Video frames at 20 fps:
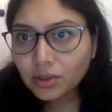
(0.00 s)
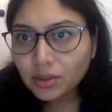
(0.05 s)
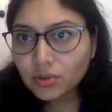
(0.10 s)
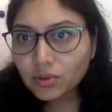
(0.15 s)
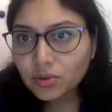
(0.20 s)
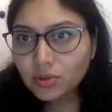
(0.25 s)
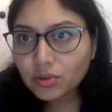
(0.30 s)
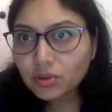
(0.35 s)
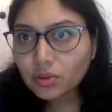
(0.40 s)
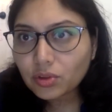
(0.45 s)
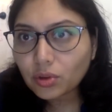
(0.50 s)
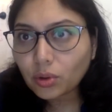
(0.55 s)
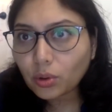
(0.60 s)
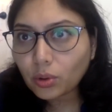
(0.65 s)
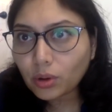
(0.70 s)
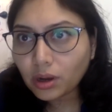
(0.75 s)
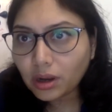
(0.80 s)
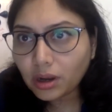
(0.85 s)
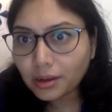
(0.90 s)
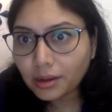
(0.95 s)

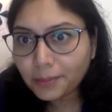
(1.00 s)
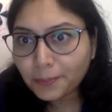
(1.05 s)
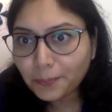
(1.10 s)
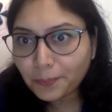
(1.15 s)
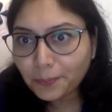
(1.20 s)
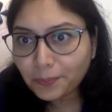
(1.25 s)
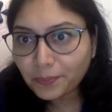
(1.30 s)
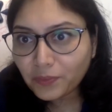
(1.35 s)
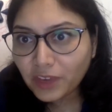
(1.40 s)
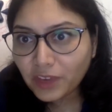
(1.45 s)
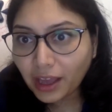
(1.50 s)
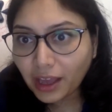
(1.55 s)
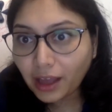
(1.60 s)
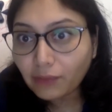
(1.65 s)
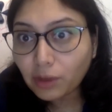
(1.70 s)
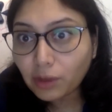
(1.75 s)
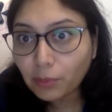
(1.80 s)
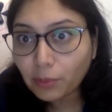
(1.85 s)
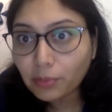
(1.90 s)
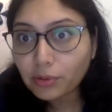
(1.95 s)
So we have a
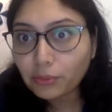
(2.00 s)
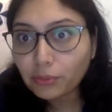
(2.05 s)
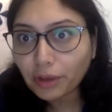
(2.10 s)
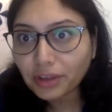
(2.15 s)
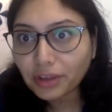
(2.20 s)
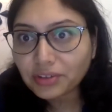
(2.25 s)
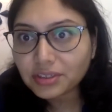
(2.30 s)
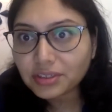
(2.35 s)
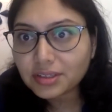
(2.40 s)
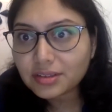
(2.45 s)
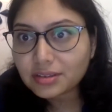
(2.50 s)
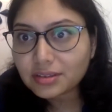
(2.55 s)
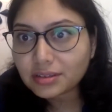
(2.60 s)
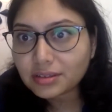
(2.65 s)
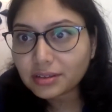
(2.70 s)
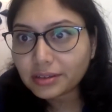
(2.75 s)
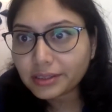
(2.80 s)
couple of questions.